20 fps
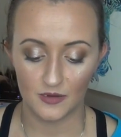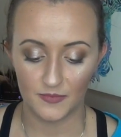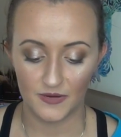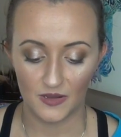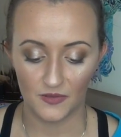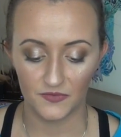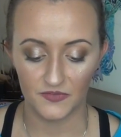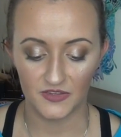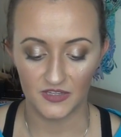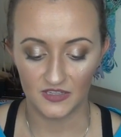
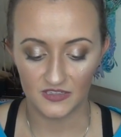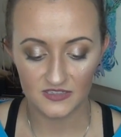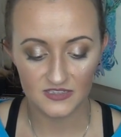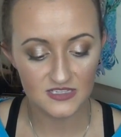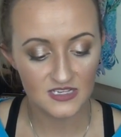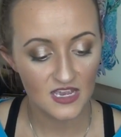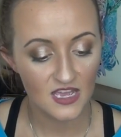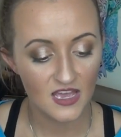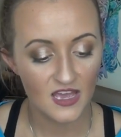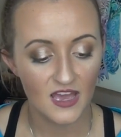about
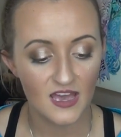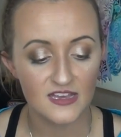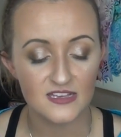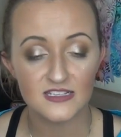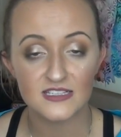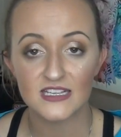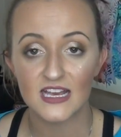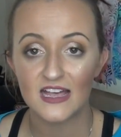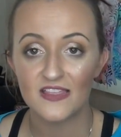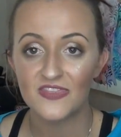these
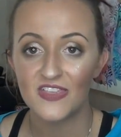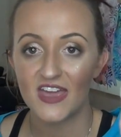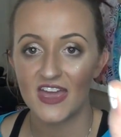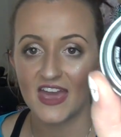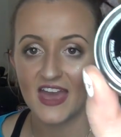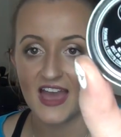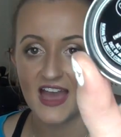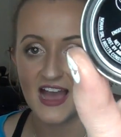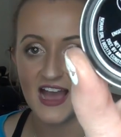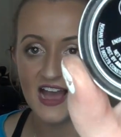is that they
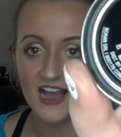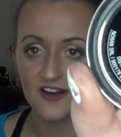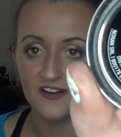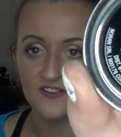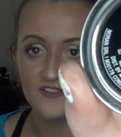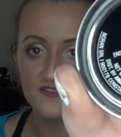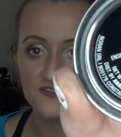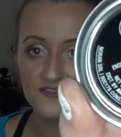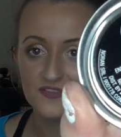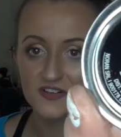
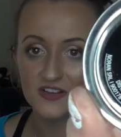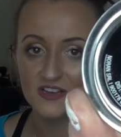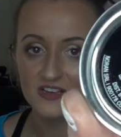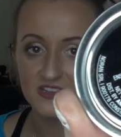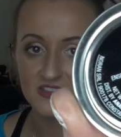have